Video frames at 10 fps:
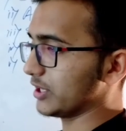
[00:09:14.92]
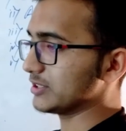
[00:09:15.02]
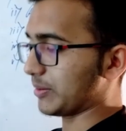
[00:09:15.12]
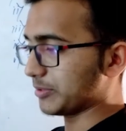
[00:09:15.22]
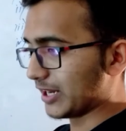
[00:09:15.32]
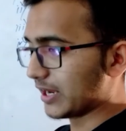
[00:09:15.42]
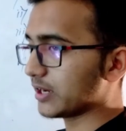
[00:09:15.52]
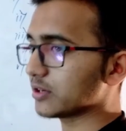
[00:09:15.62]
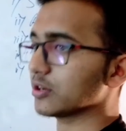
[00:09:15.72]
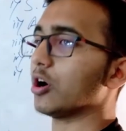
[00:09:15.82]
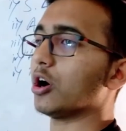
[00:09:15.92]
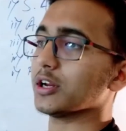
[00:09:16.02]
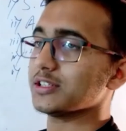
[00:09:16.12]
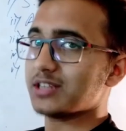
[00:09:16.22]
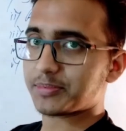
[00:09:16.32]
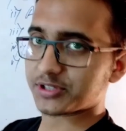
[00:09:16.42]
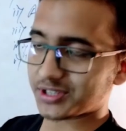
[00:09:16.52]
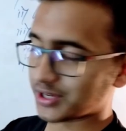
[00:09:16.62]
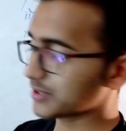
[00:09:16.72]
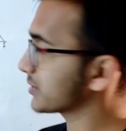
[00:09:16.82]
chapter 8 or in chapter
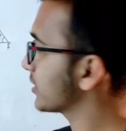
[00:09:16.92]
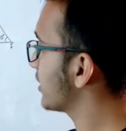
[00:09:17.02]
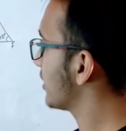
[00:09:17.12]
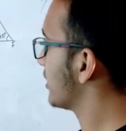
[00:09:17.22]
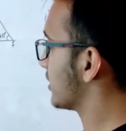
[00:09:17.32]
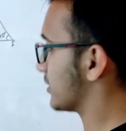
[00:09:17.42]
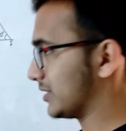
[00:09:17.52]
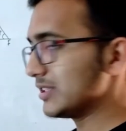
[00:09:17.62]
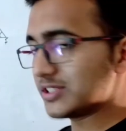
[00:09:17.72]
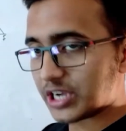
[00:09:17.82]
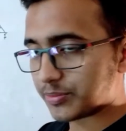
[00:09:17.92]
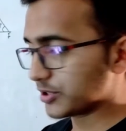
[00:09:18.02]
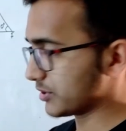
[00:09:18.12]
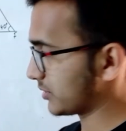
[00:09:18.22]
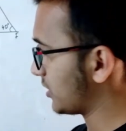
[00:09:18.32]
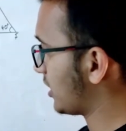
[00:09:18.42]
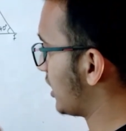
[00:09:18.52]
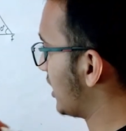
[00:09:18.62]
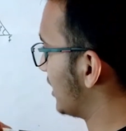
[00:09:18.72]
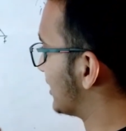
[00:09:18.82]
6, these chapters,
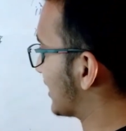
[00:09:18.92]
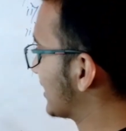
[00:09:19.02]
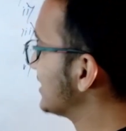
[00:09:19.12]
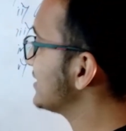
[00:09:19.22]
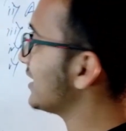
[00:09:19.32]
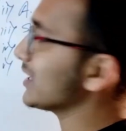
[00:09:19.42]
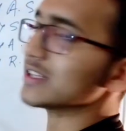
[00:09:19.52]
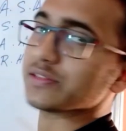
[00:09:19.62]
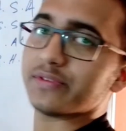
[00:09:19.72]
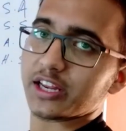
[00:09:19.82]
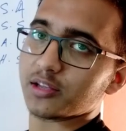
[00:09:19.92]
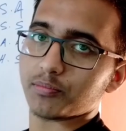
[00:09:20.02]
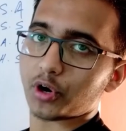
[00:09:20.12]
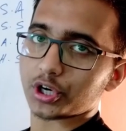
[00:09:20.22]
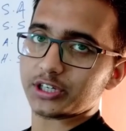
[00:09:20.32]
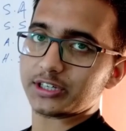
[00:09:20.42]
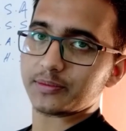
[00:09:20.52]
the reasoning is very important.